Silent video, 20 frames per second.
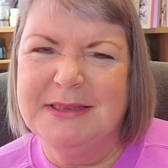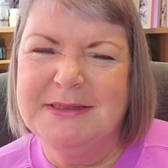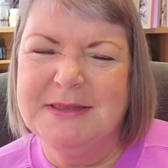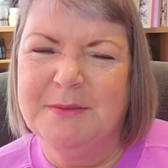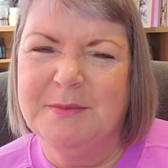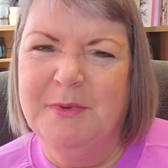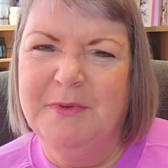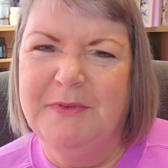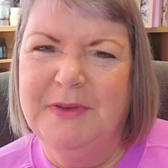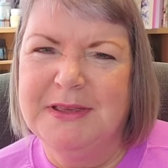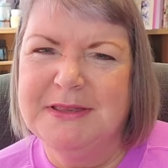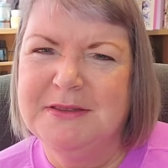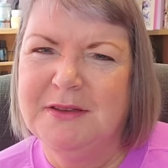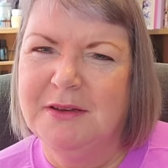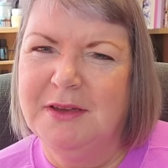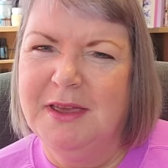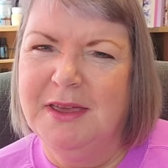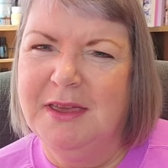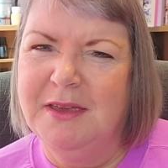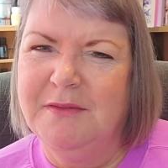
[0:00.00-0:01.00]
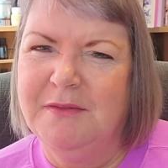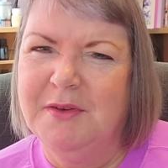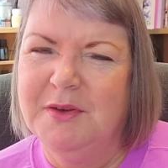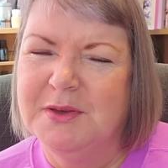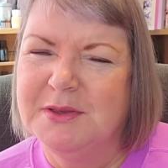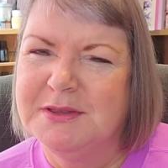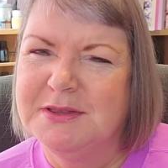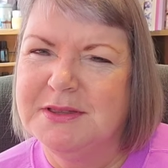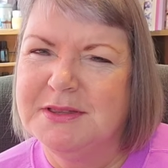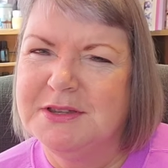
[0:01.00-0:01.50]
some of it so I could give you
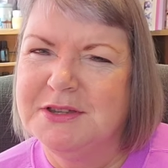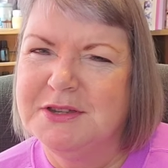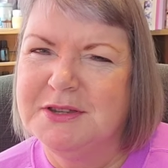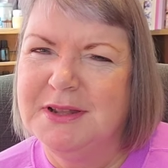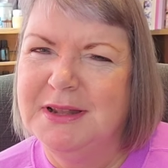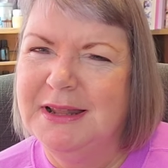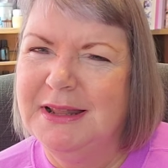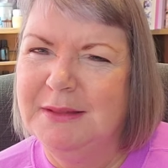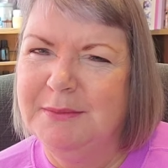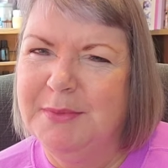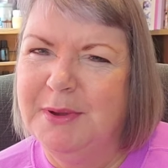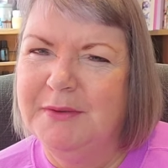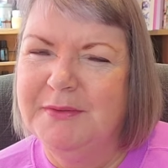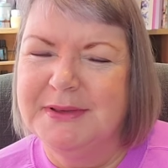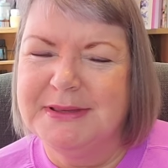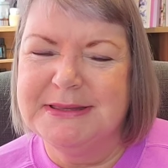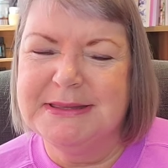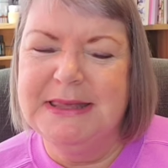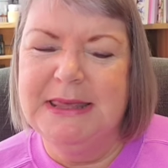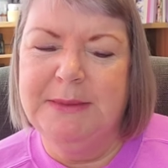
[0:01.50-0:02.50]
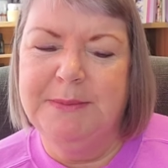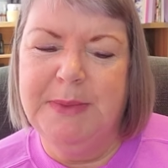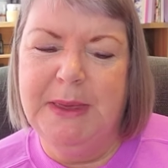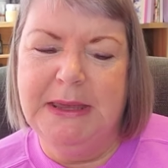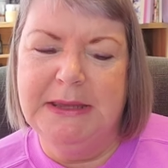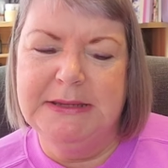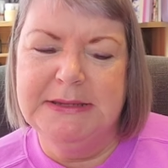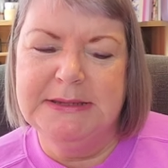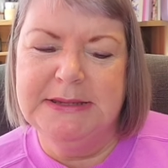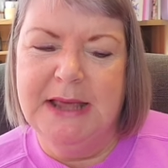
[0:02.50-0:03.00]
a little bit of a sneak
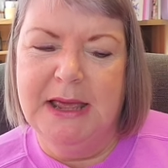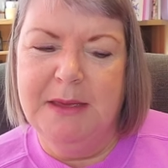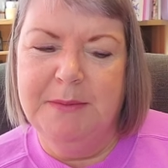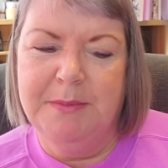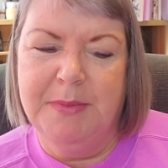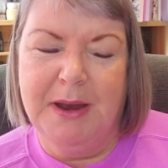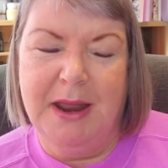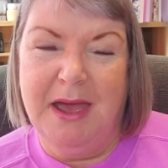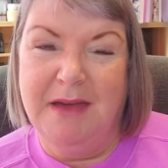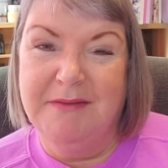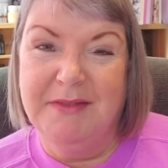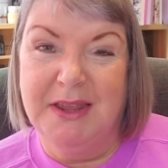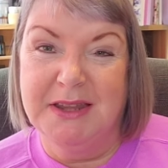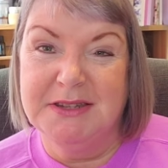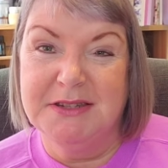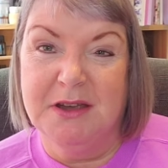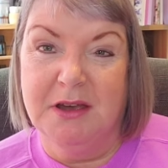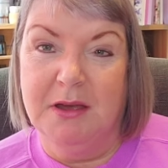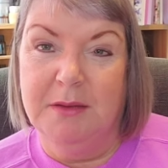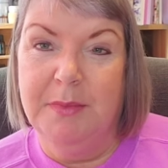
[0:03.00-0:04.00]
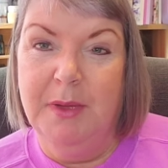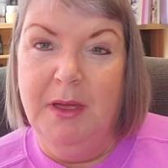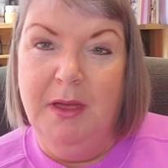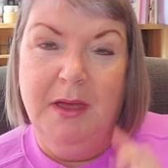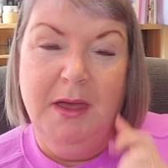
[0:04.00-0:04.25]
peek today, but I haven't had time.